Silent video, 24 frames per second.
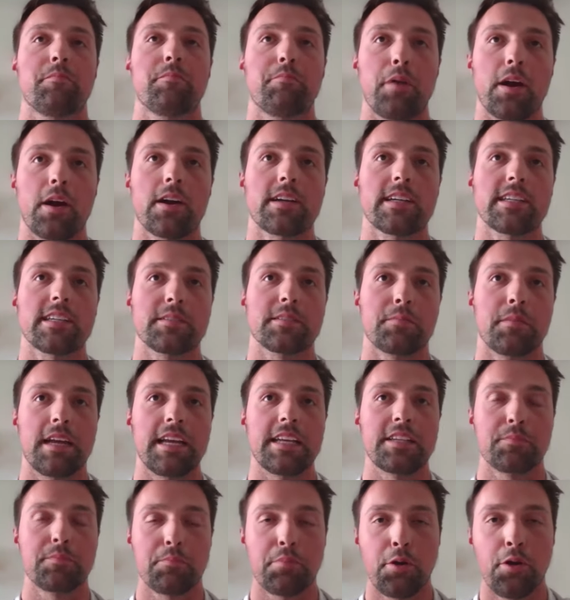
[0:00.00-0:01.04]
Burke is
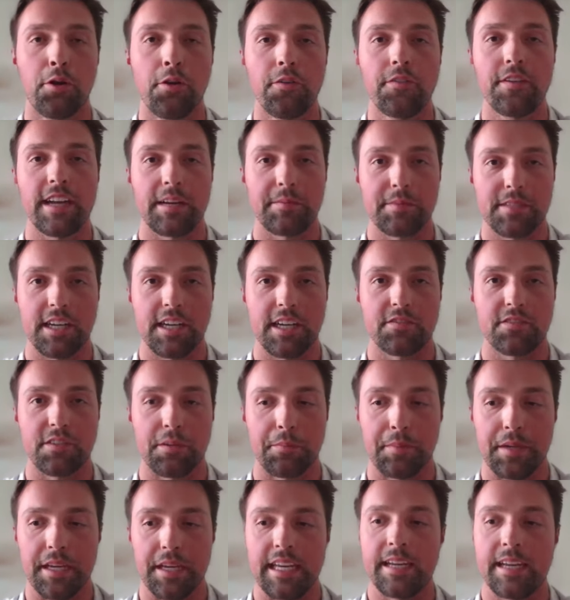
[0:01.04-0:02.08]
is proving himself to
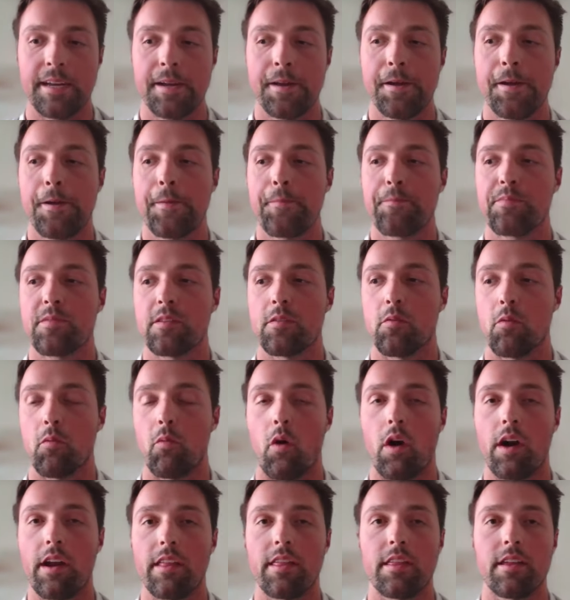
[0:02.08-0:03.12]
be
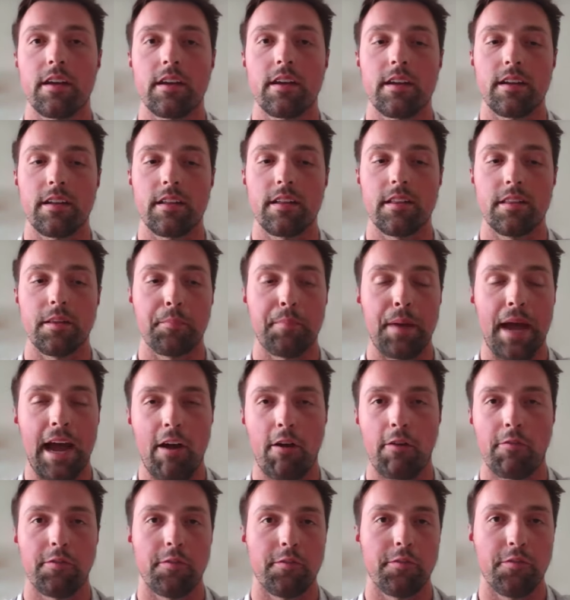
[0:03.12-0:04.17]
one of the the
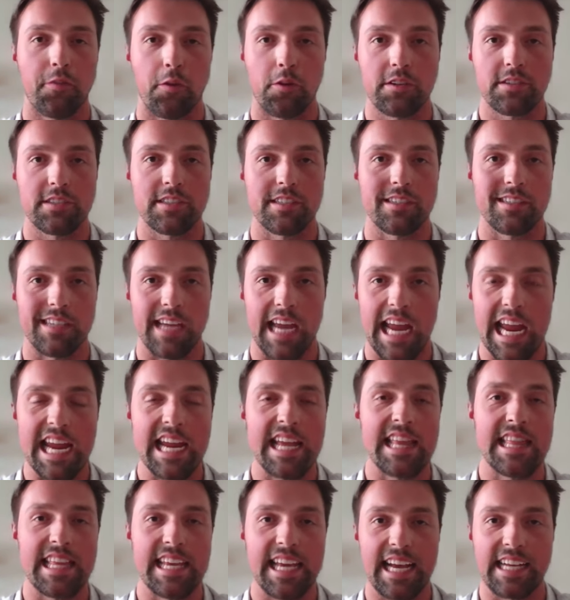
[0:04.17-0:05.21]
powerful forces
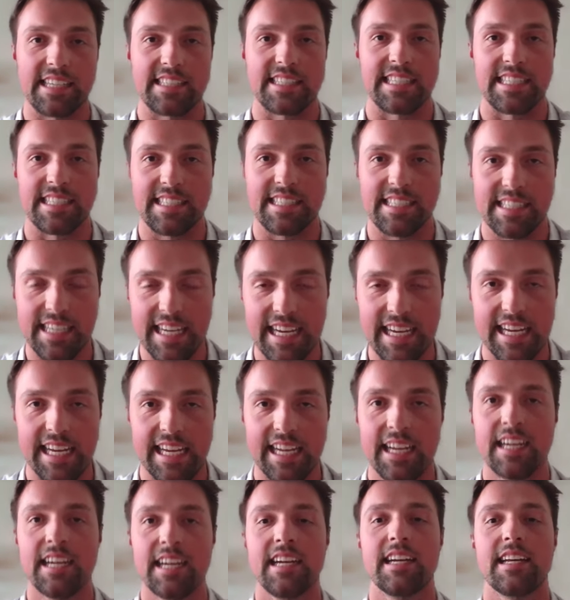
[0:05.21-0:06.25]
in the SEC
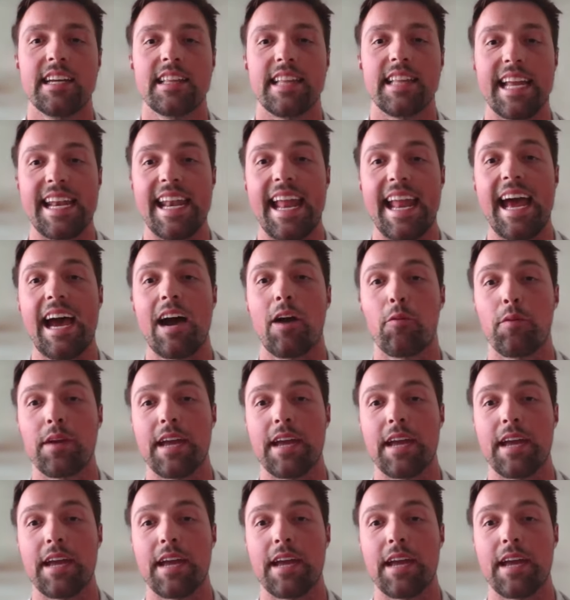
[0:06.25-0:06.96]
that now we